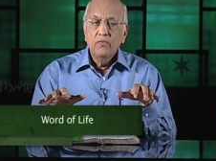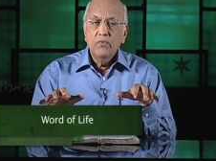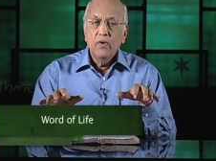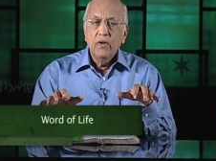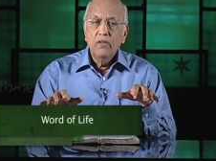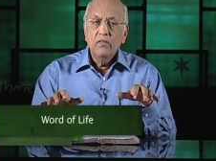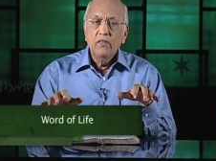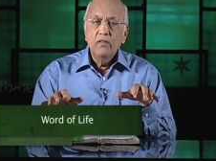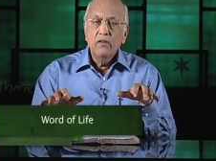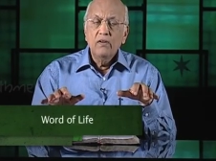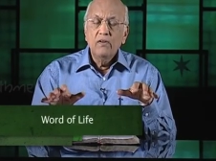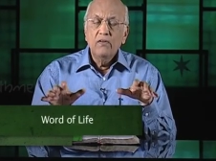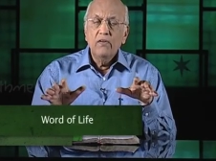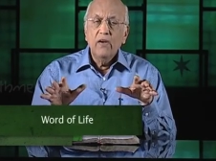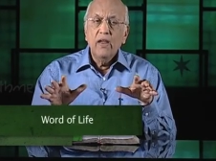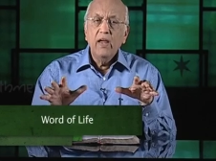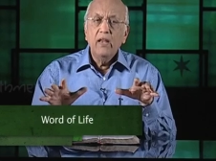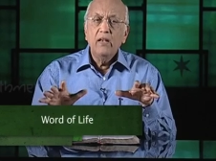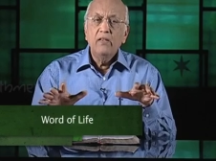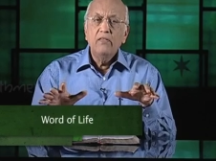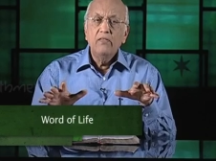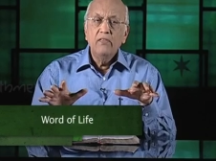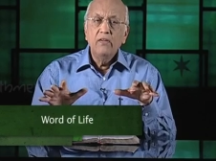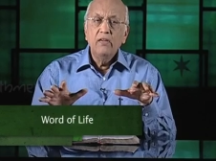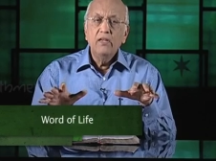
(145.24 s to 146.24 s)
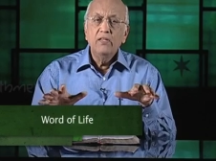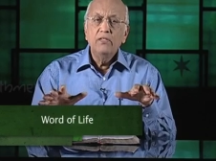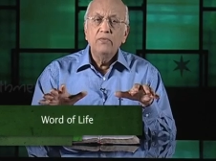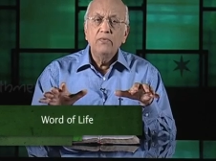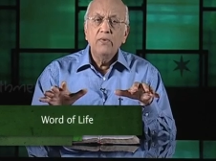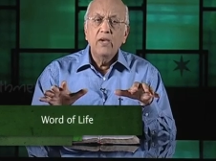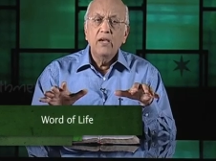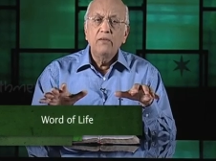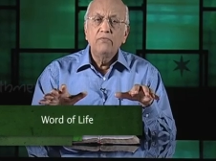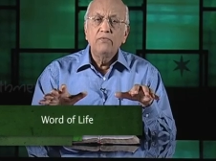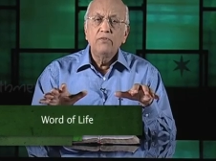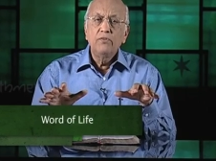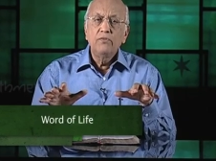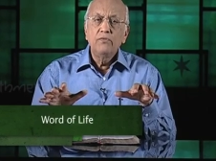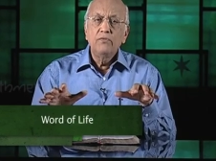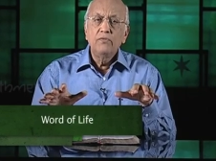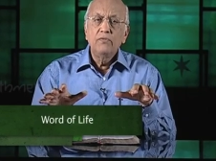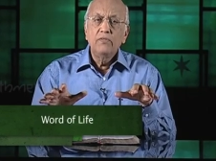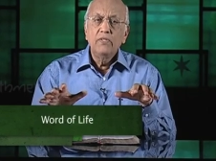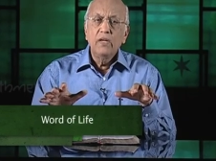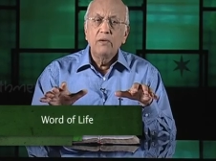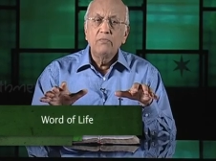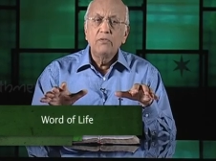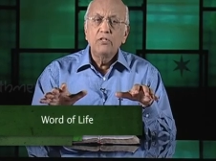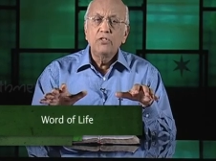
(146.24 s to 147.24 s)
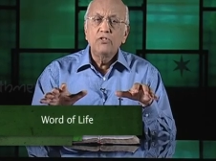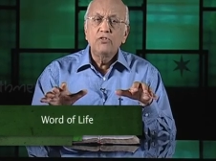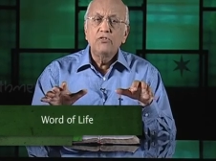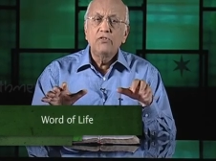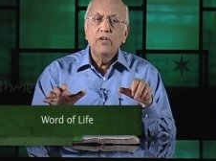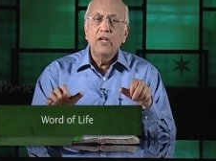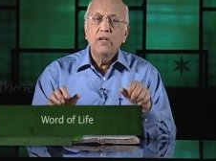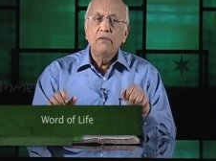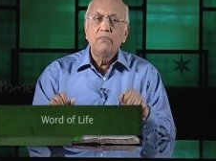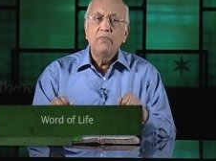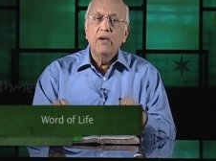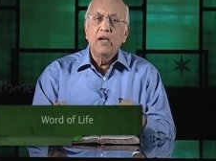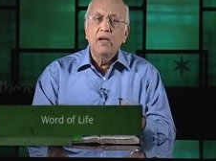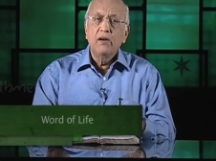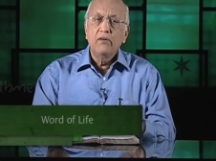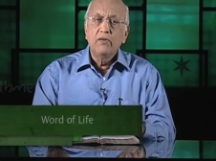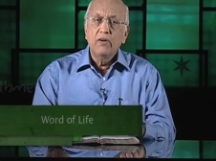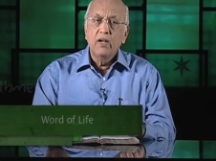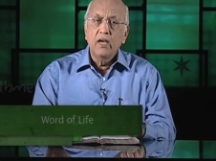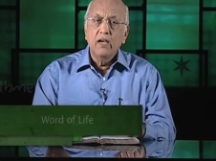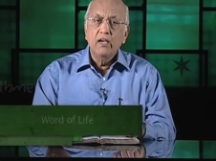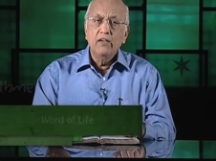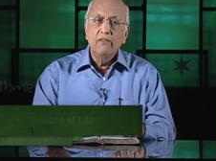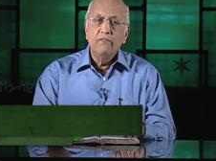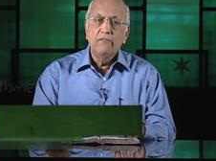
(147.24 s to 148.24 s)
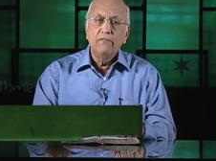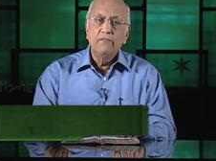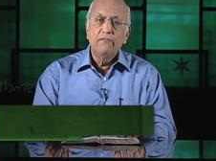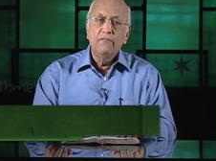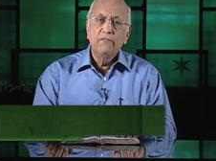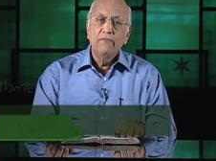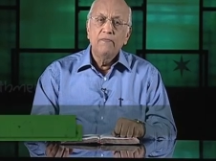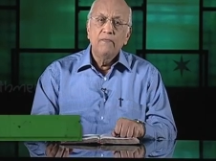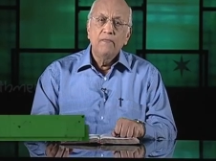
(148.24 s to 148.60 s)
It's one of the great things we have to demonstrate by our life.